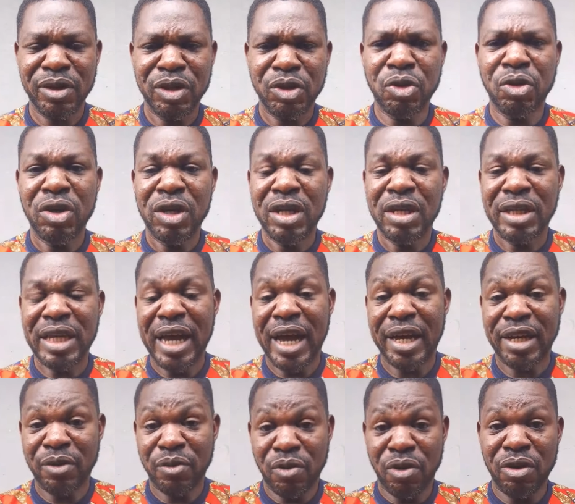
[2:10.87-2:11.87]
So they
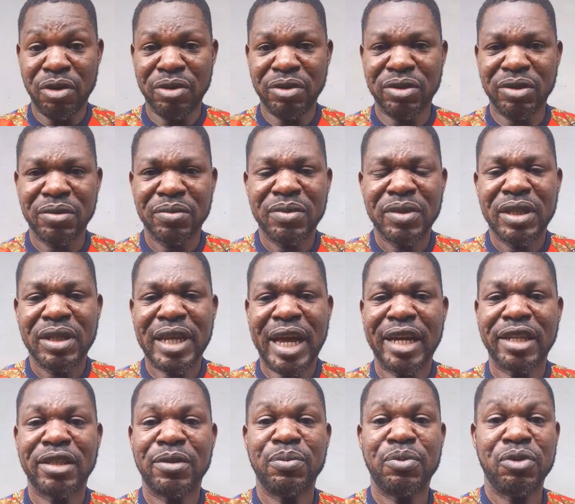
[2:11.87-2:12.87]
are the ones
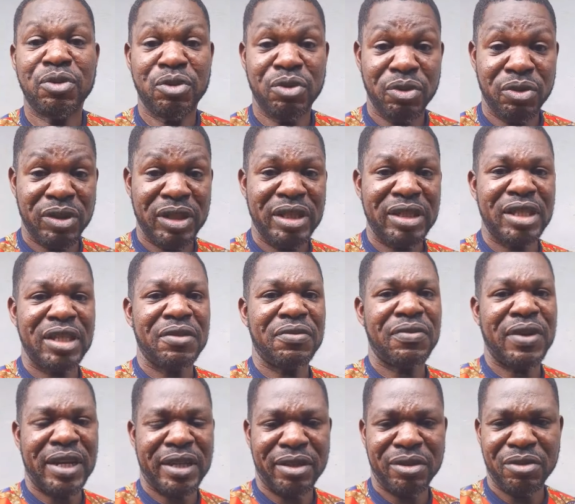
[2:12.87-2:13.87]
that produce these
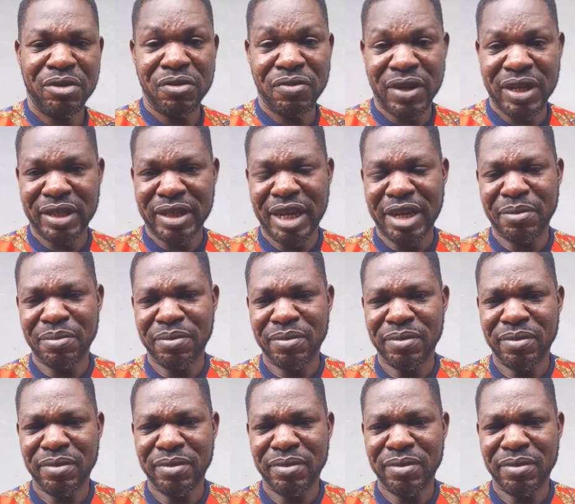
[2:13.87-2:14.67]
effects over time.